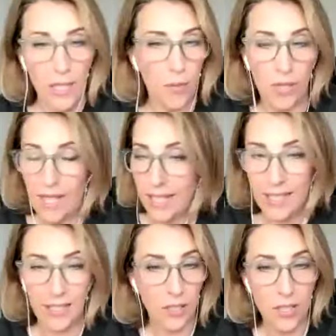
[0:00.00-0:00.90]
would like a
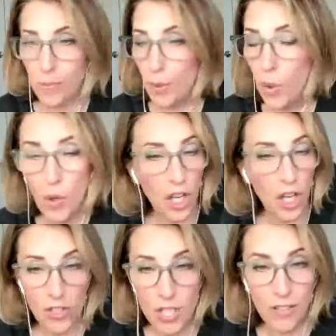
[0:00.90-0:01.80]
little support or
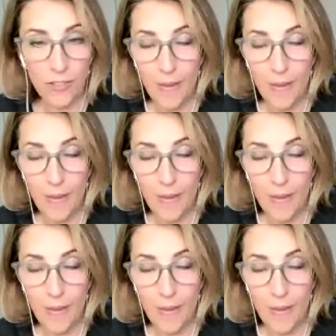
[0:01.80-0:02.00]
coaching from